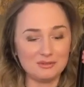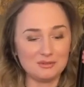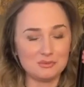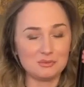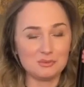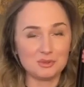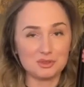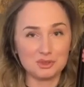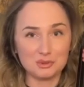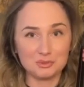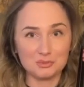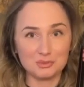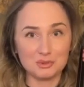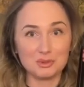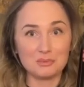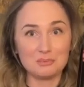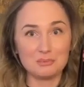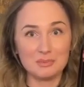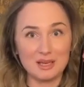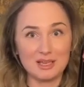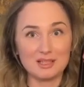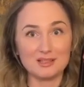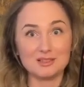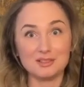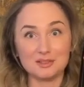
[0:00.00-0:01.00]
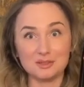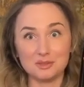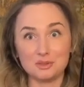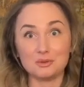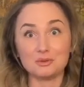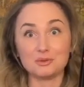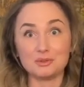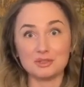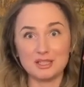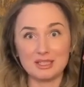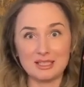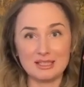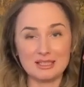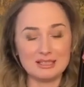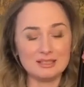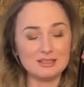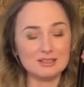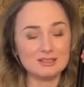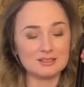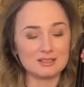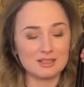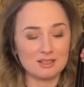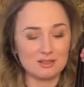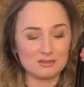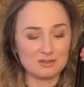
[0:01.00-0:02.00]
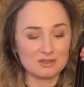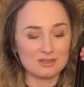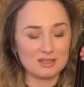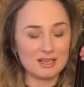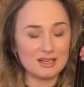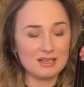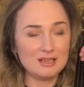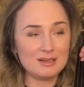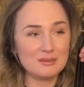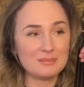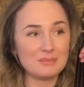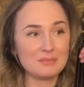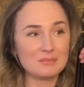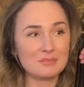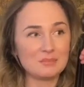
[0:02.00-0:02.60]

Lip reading: which will make the note E sound like.